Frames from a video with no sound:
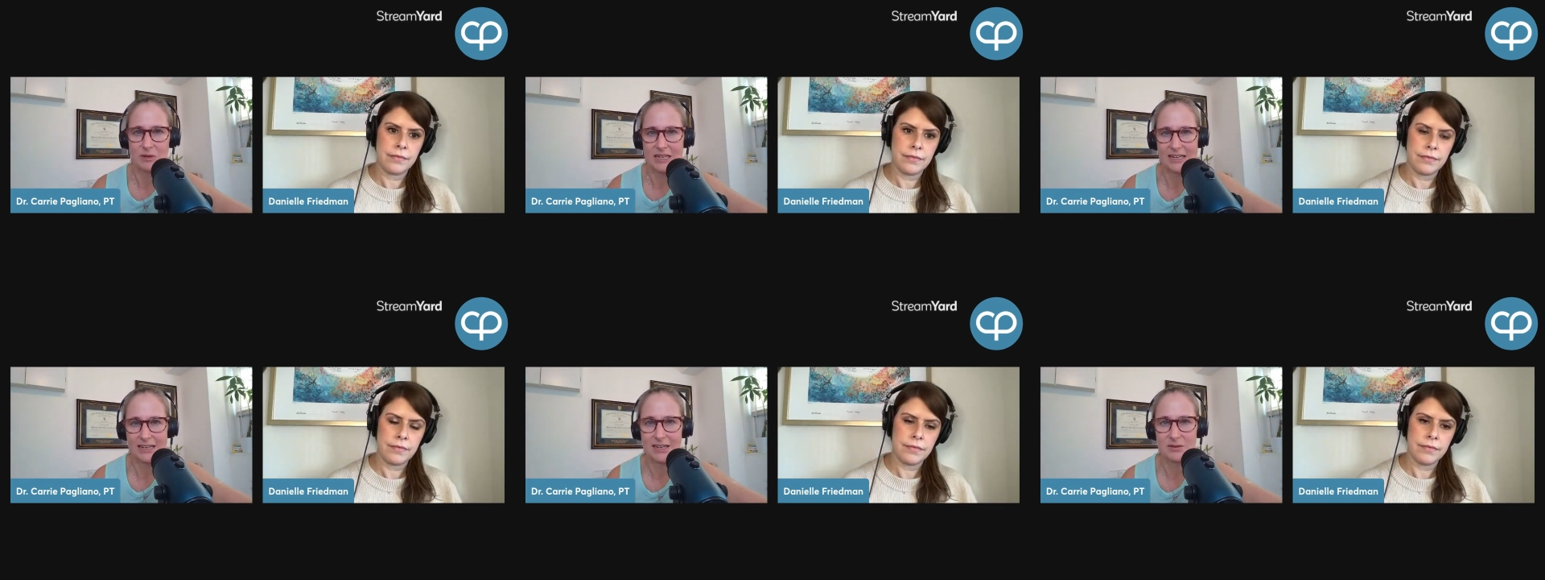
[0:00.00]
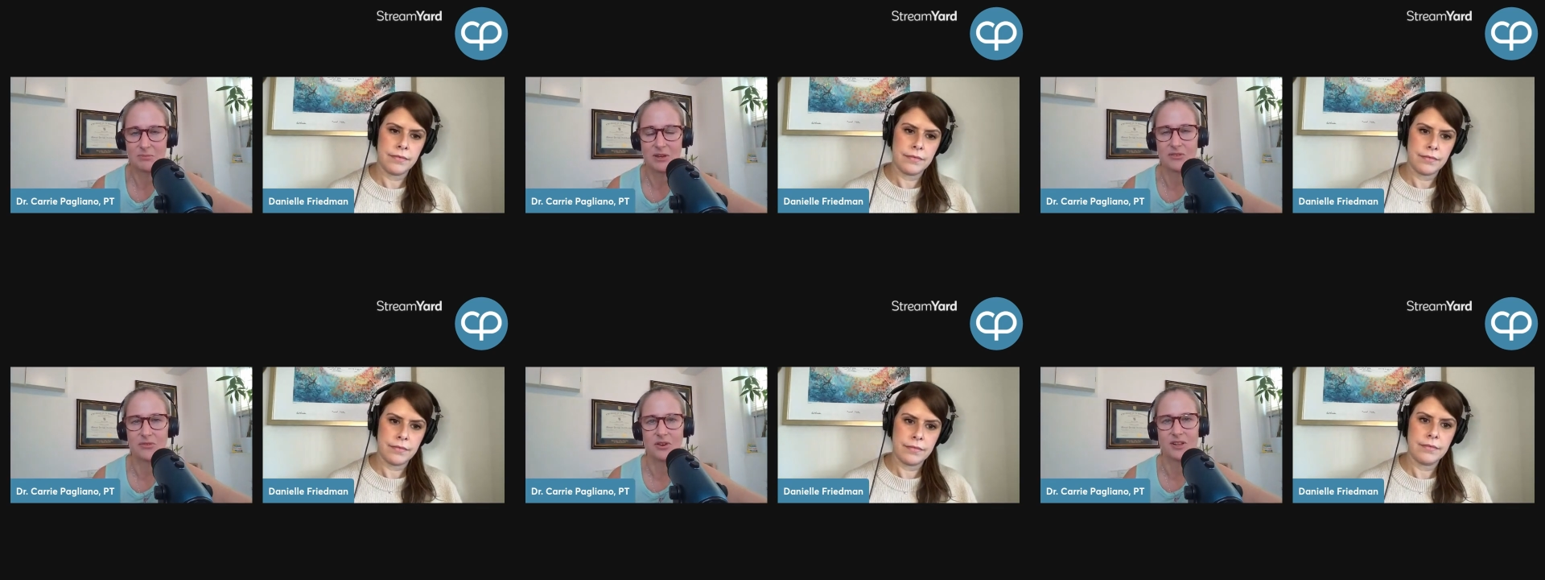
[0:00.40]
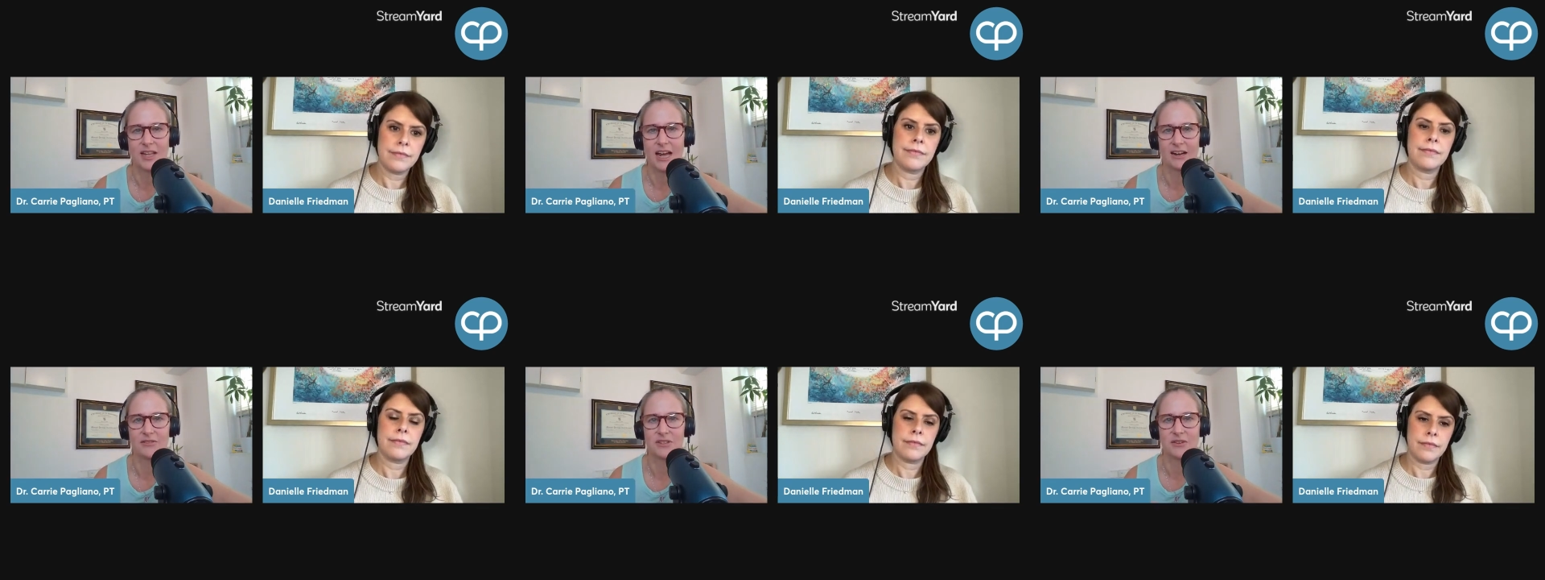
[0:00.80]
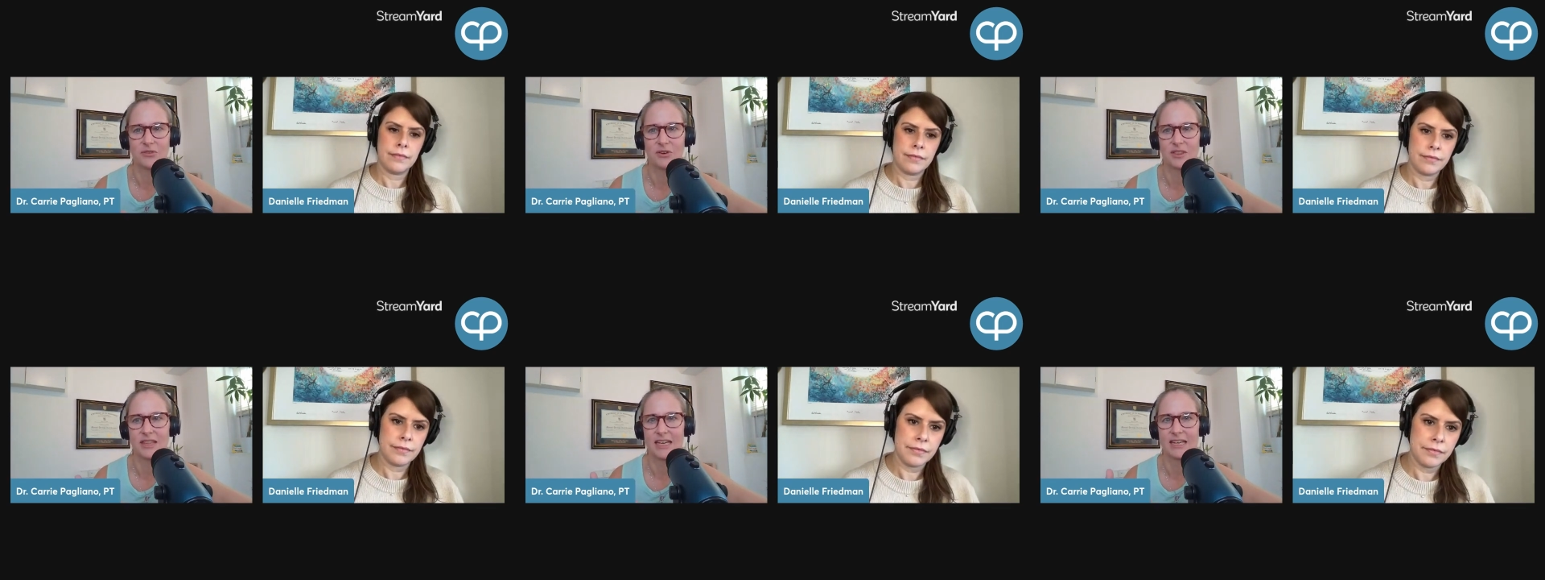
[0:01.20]
Speaker 1: media can be for a lot of
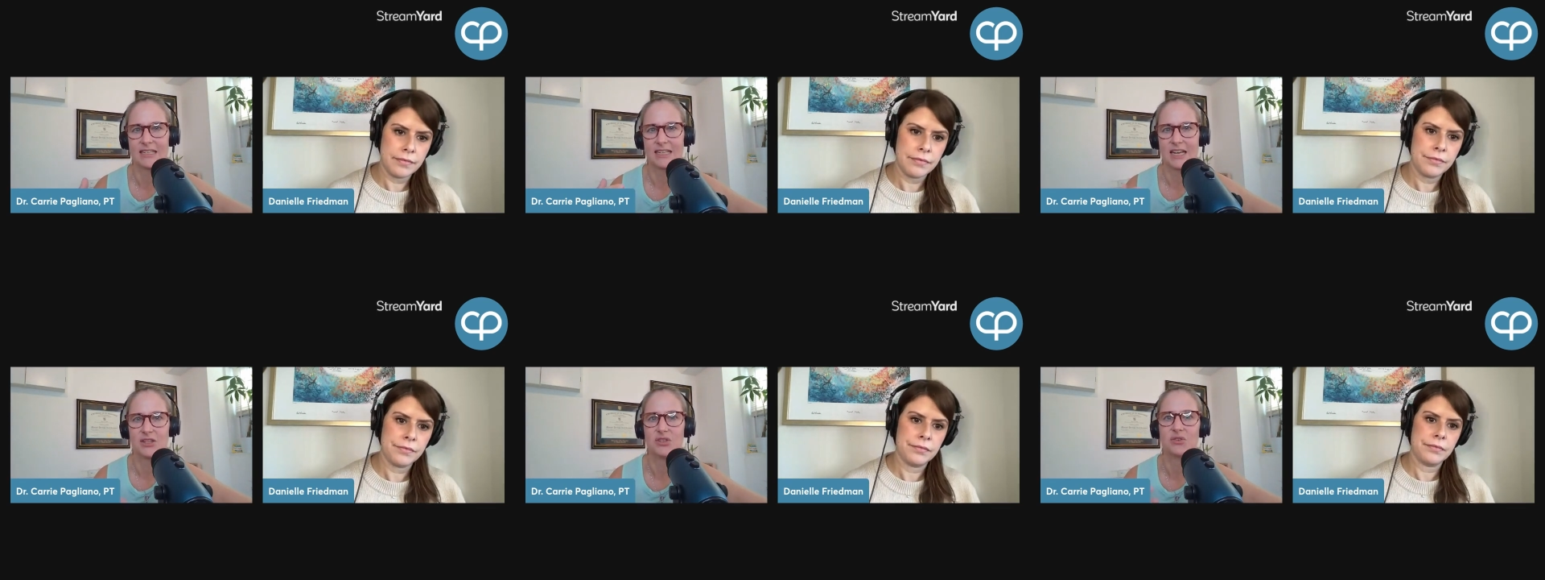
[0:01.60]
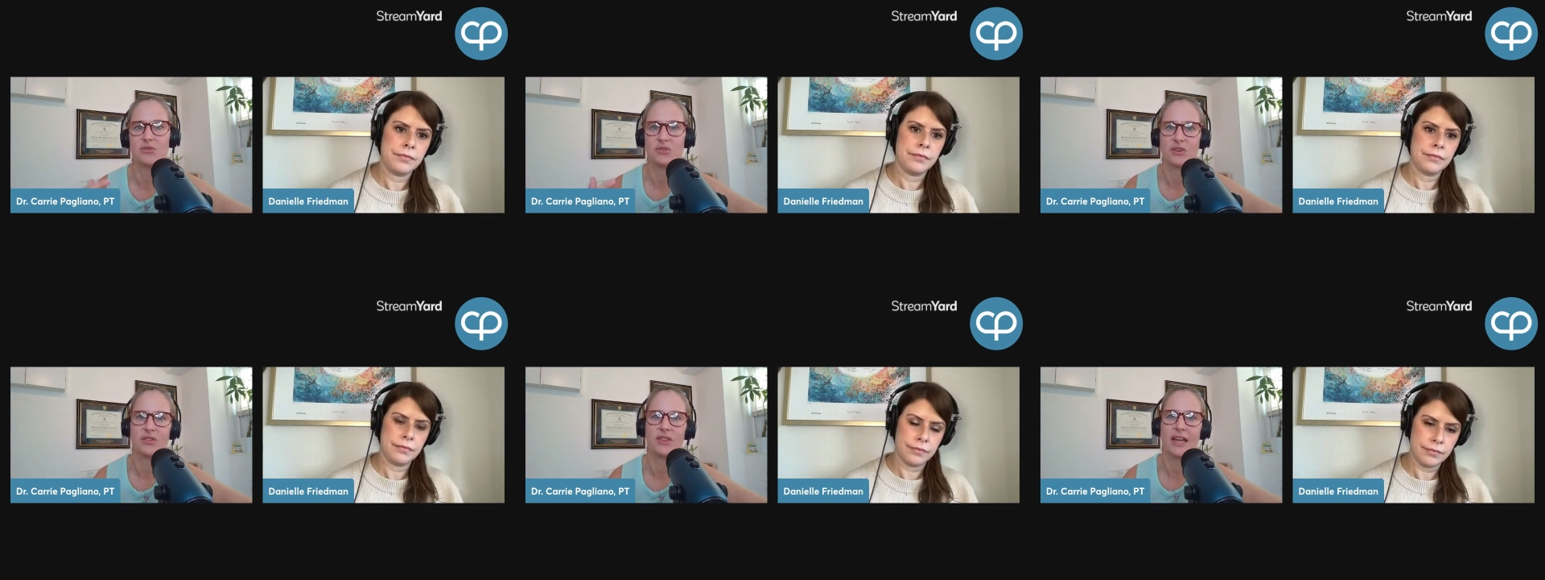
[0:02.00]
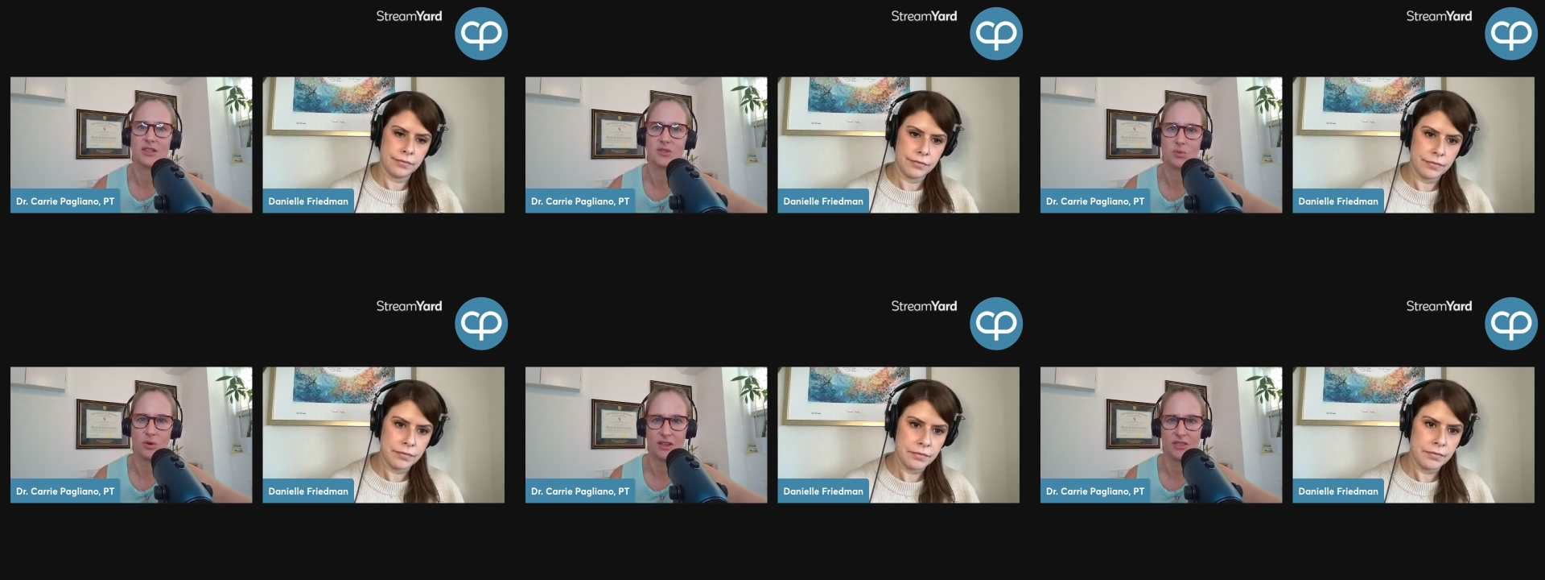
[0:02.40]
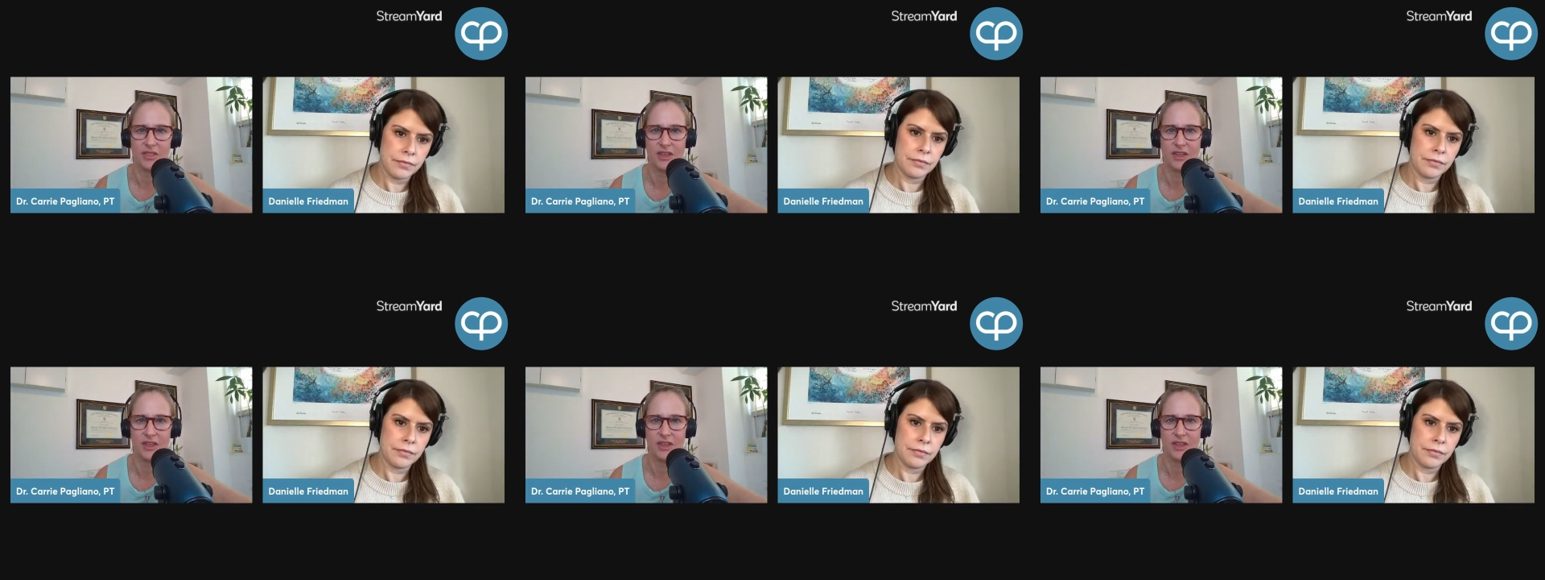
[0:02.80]
different things, I do feel that's one